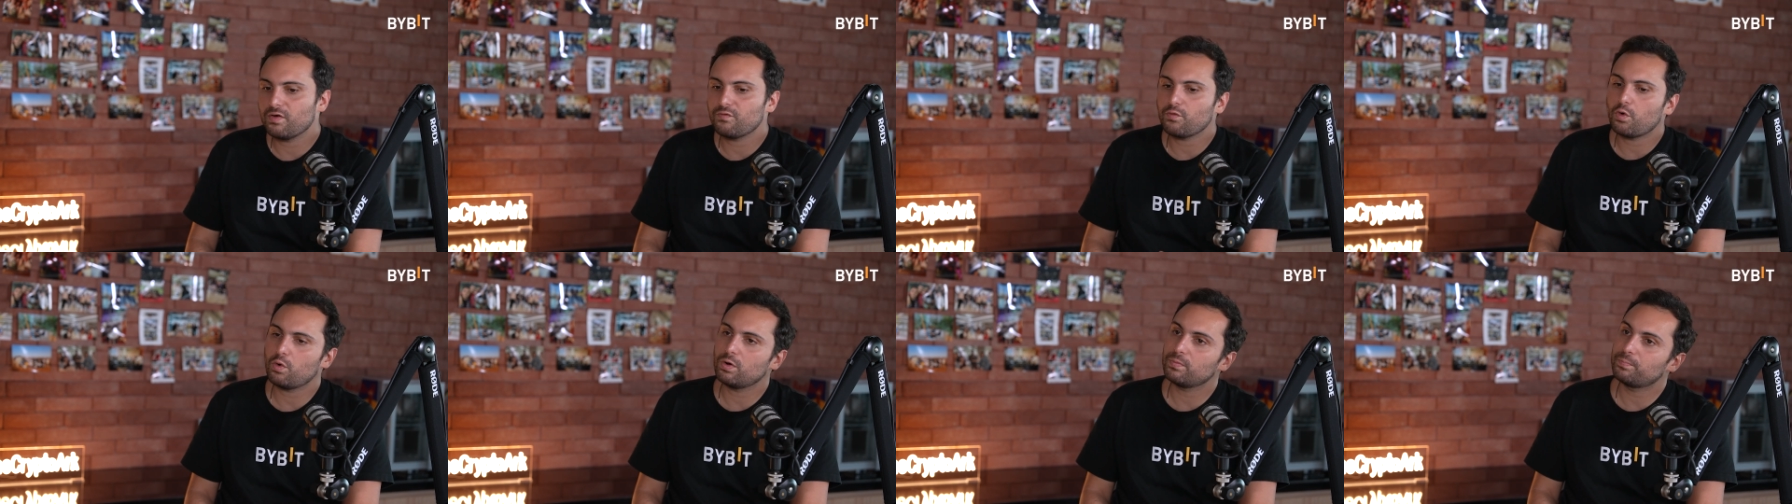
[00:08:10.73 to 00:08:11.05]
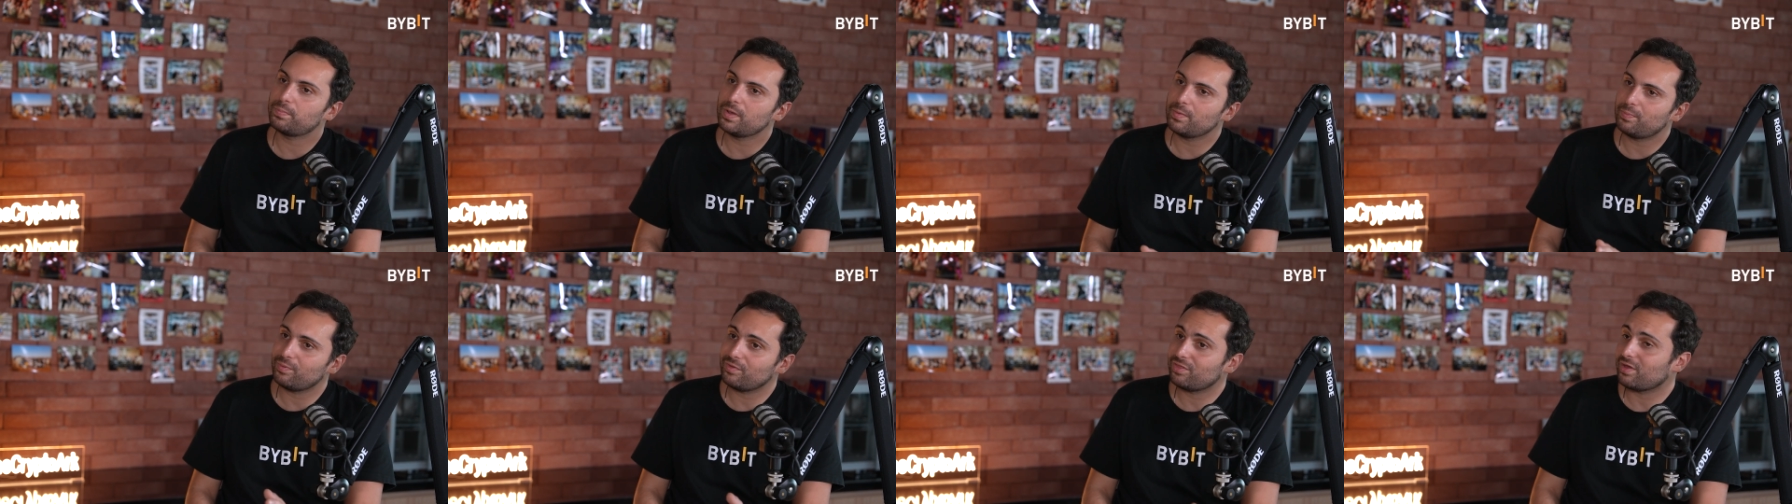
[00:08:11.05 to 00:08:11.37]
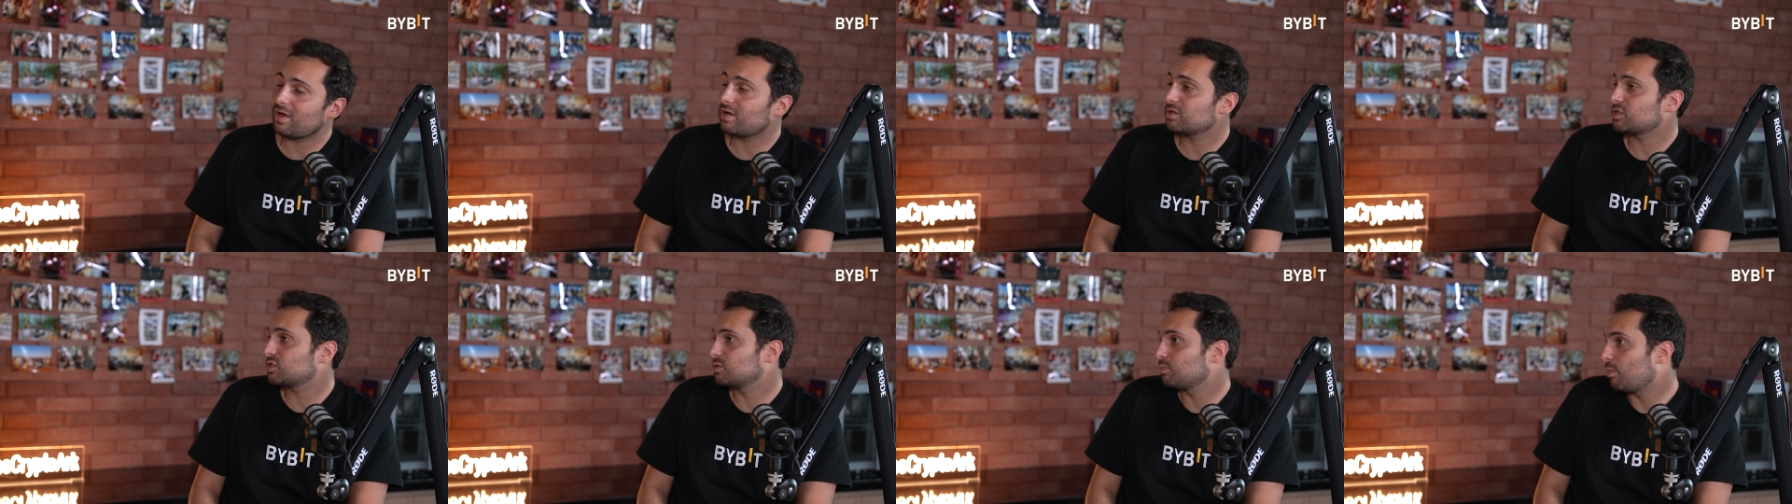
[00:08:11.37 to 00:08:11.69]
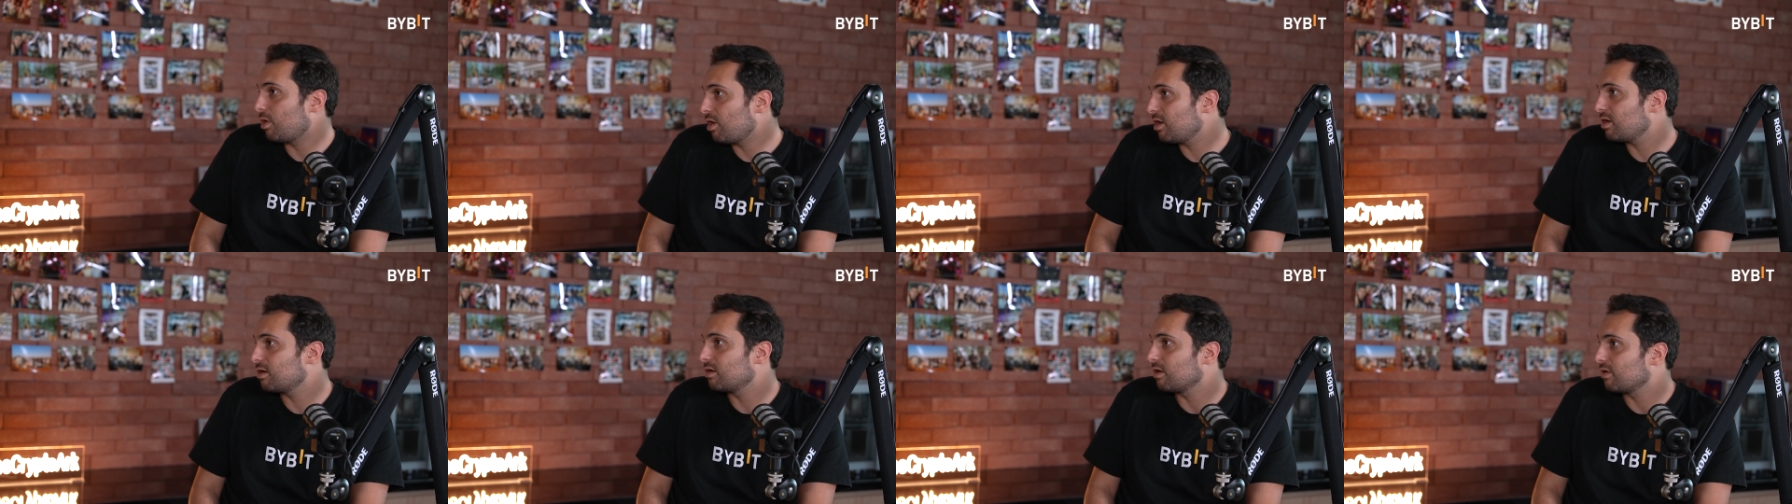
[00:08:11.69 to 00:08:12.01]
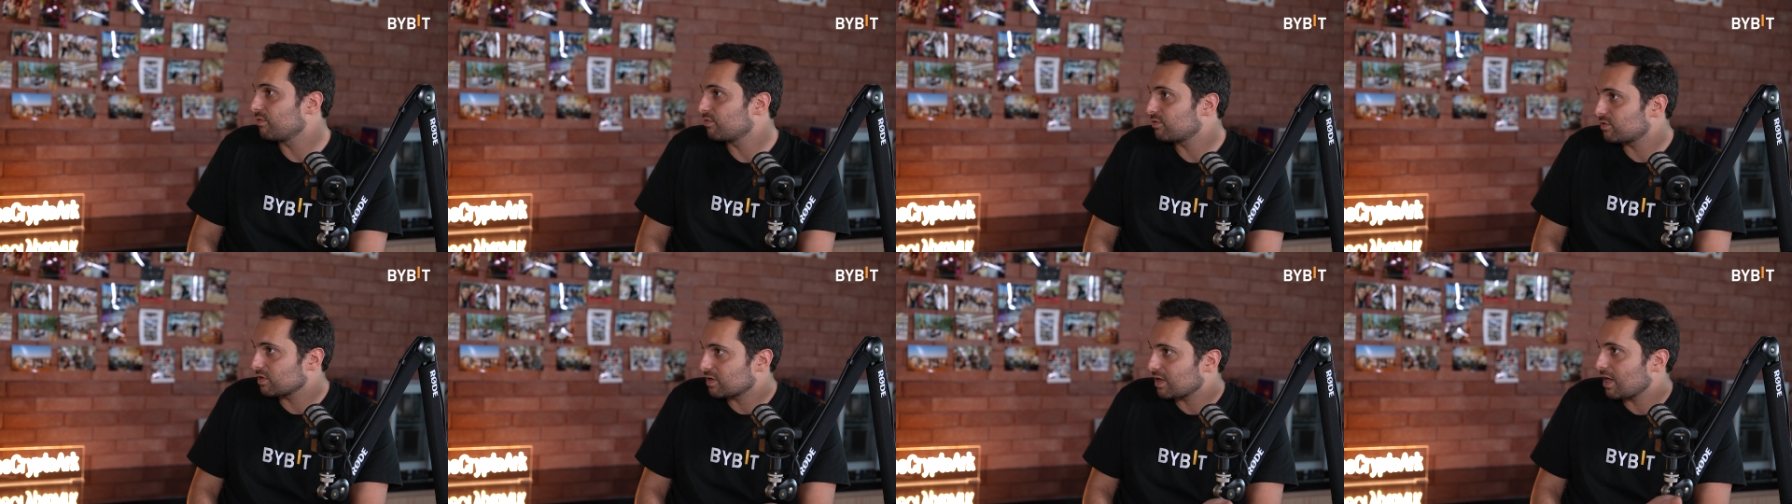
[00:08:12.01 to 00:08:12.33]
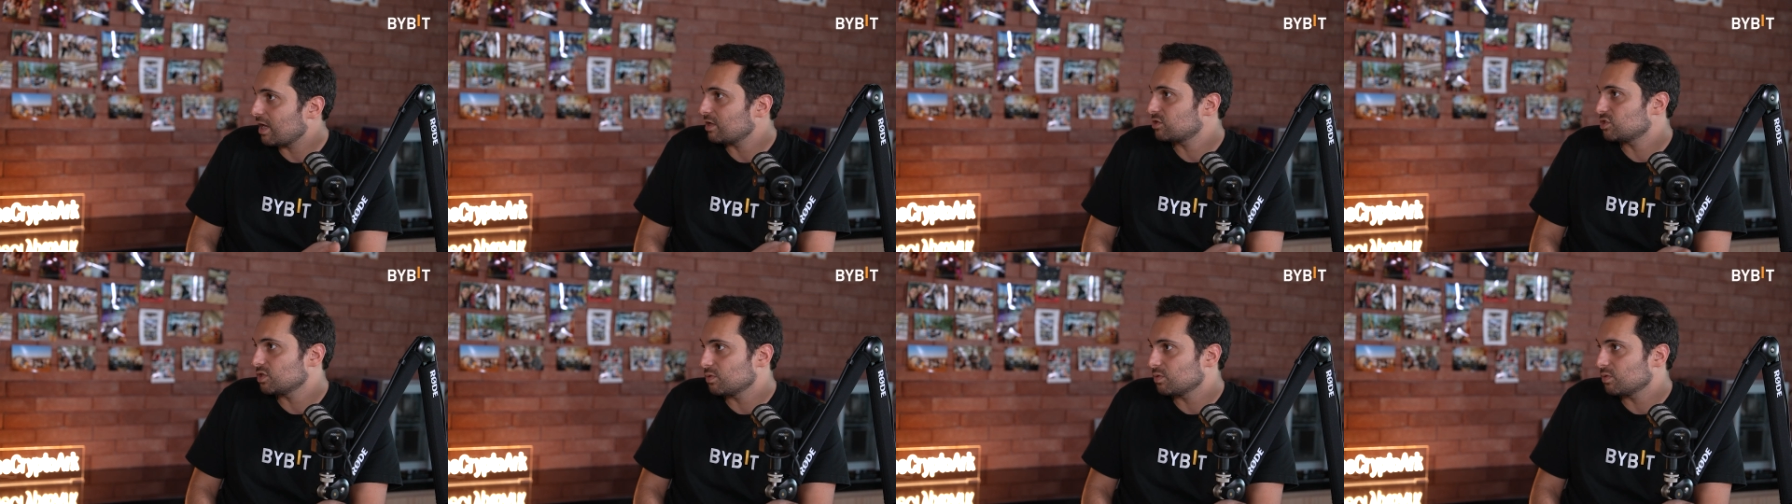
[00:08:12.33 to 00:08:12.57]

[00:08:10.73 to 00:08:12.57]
or people that are smart enough to catch it